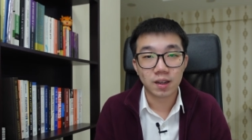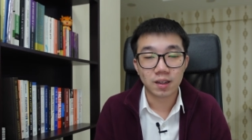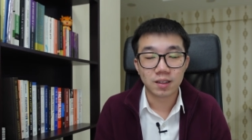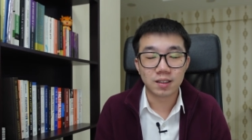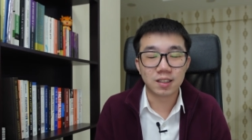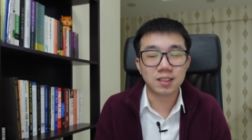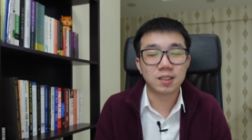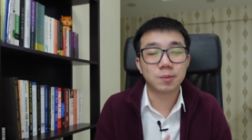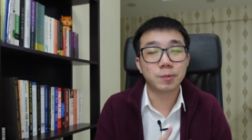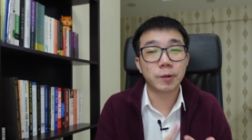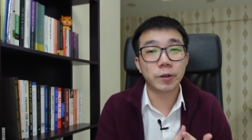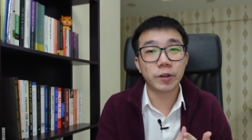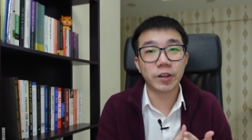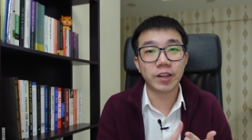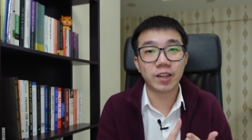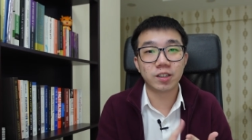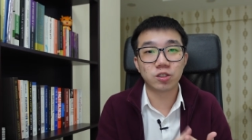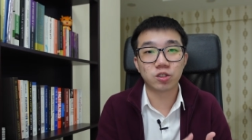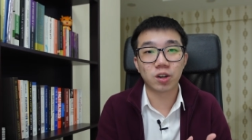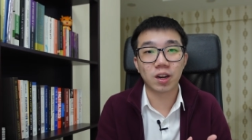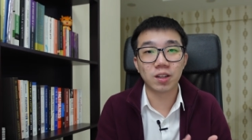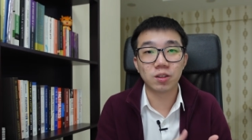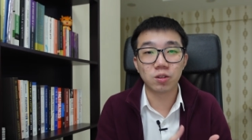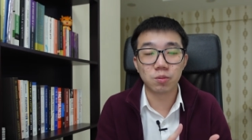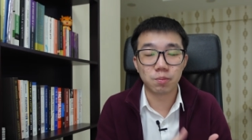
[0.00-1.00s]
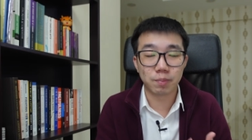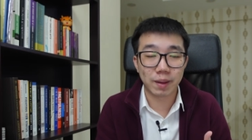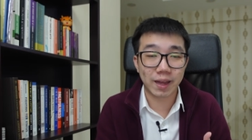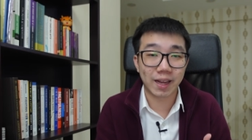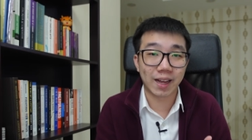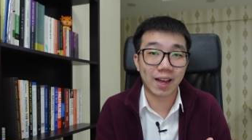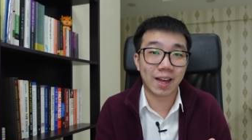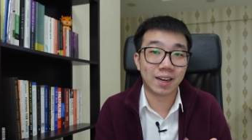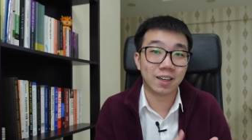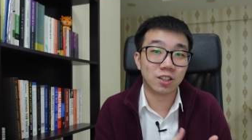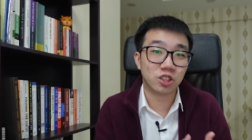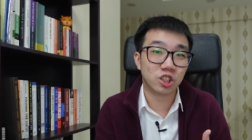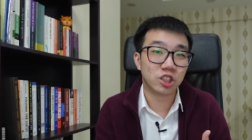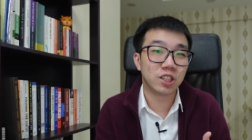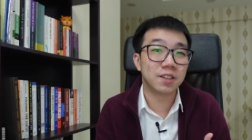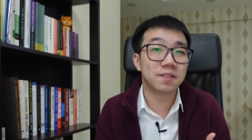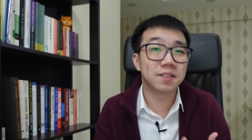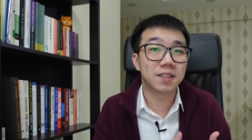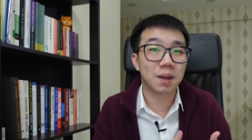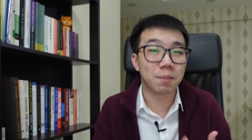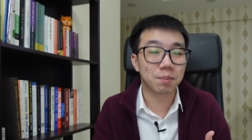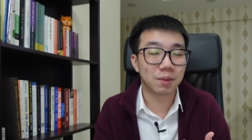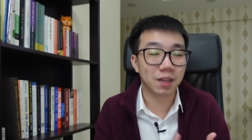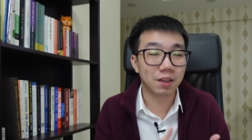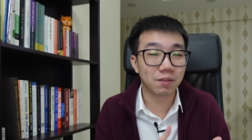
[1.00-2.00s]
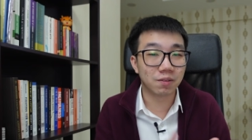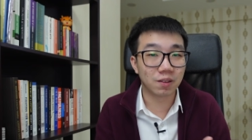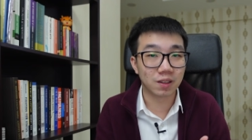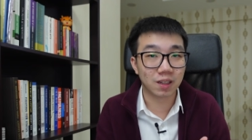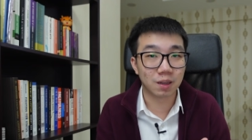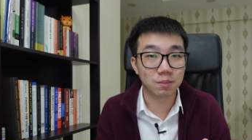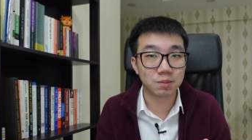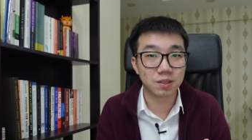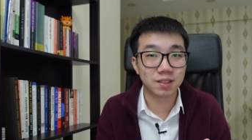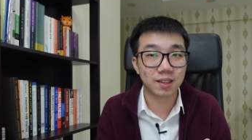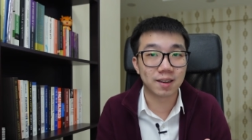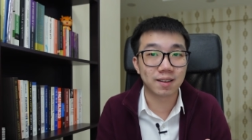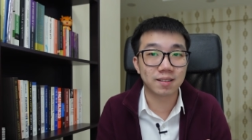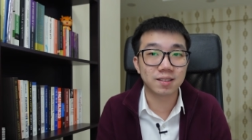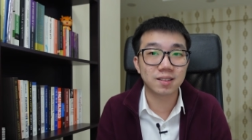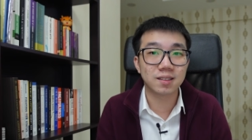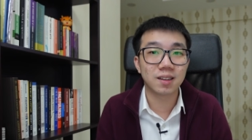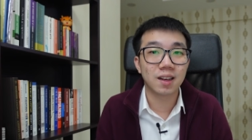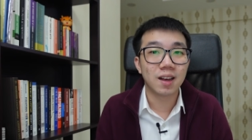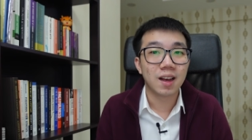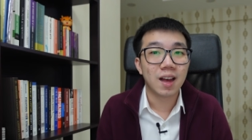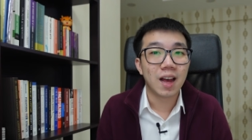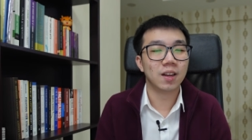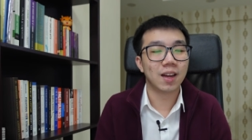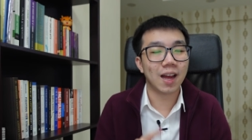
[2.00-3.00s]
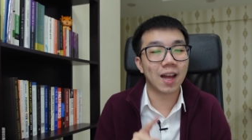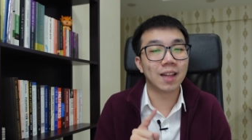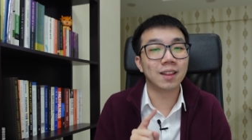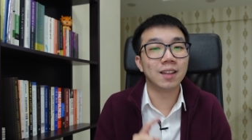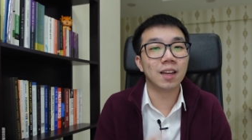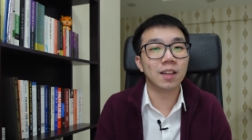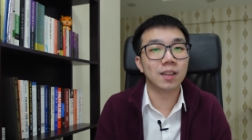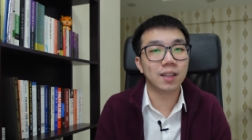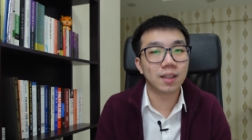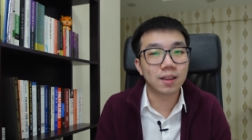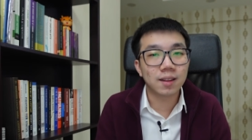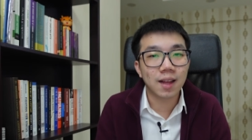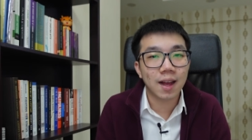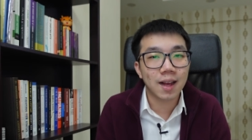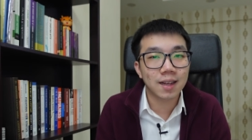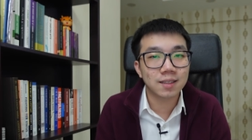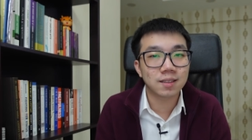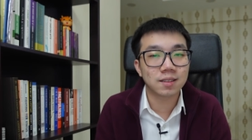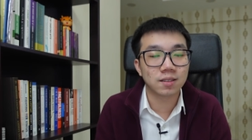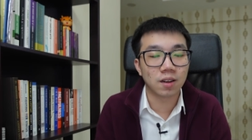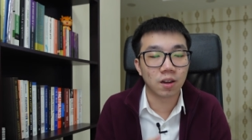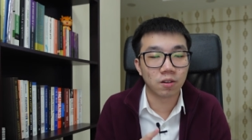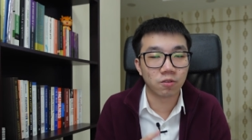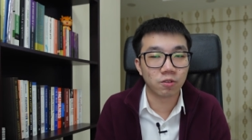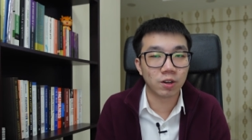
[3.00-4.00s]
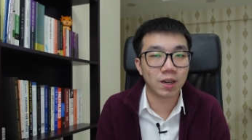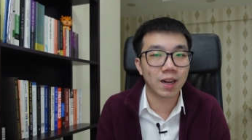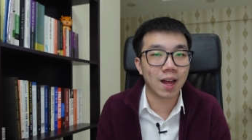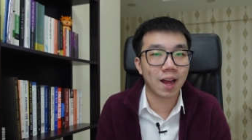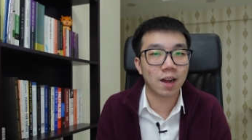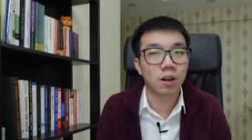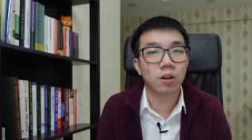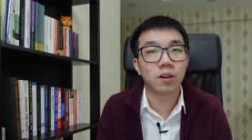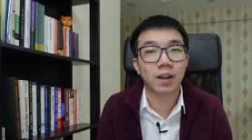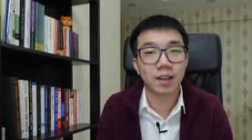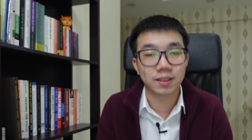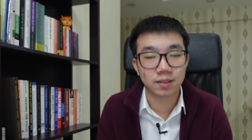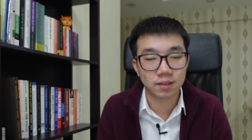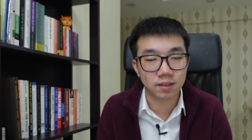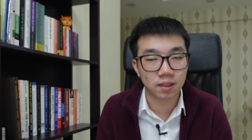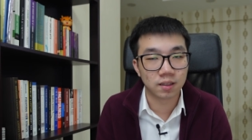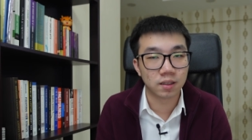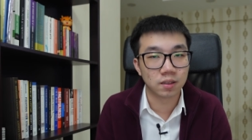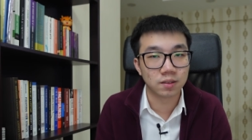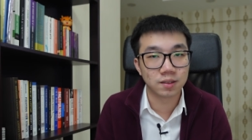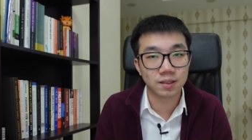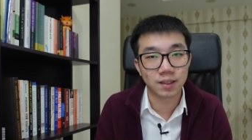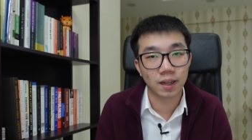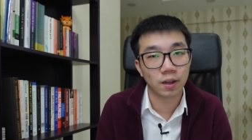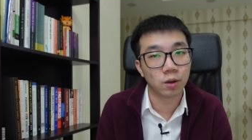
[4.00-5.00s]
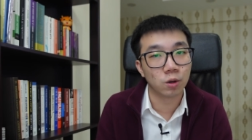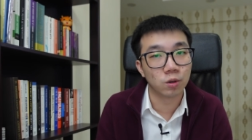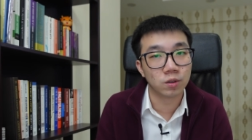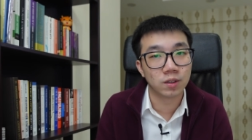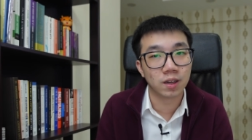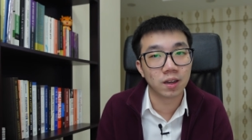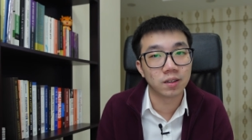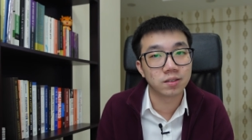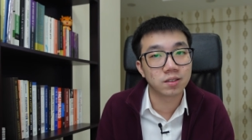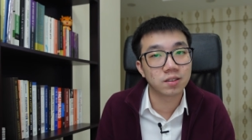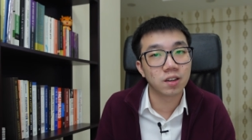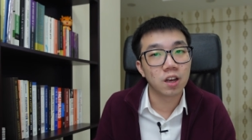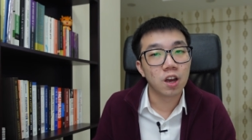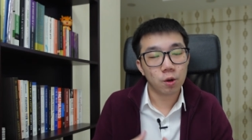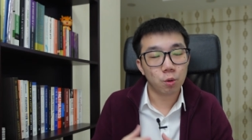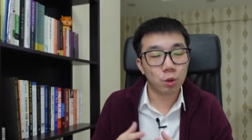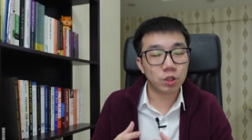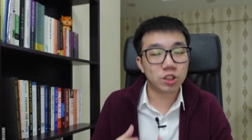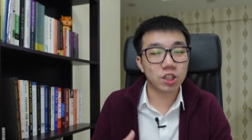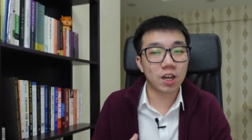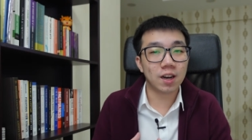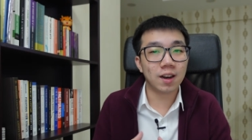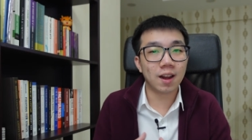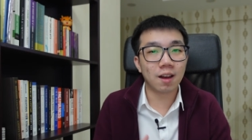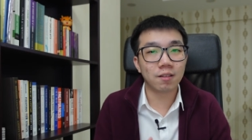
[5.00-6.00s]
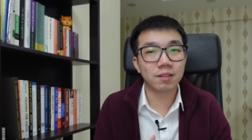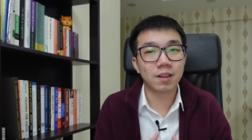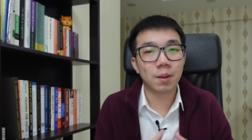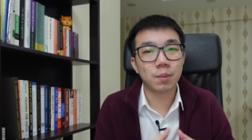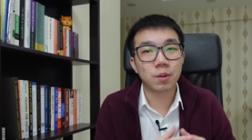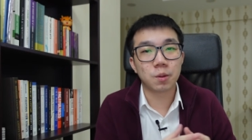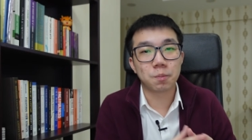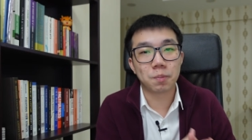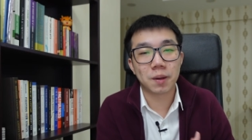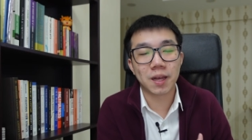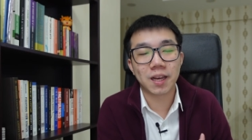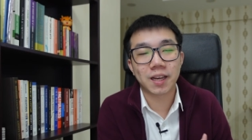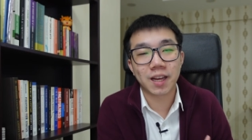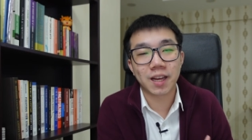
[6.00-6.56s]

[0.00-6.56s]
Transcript: the spirit in trying to make and achieve something for themselves, and they detest on relying on external stakeholders, which allowed them to play